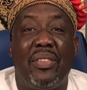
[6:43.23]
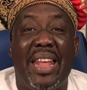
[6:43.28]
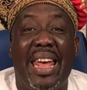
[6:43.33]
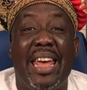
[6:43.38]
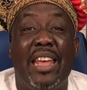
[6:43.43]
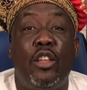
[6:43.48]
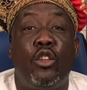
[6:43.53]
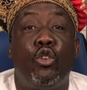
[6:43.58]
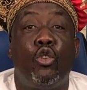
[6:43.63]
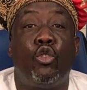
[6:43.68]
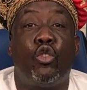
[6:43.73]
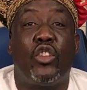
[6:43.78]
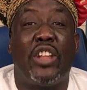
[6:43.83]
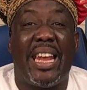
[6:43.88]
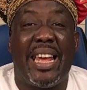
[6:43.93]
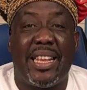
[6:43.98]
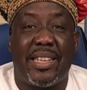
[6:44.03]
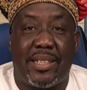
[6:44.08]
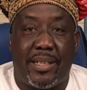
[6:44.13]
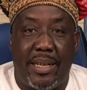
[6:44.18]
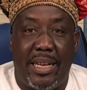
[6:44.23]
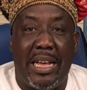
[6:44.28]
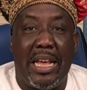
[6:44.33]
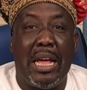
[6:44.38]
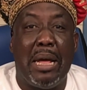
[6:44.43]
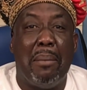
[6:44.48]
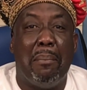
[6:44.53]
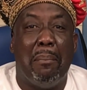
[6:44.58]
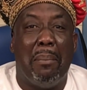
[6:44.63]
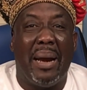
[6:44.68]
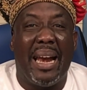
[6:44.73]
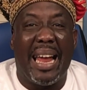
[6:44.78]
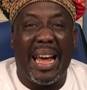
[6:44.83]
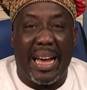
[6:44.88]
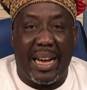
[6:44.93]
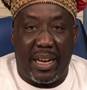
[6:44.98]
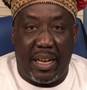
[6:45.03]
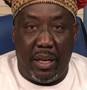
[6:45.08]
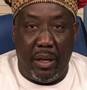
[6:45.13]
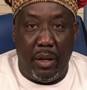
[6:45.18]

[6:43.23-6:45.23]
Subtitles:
and then you dress in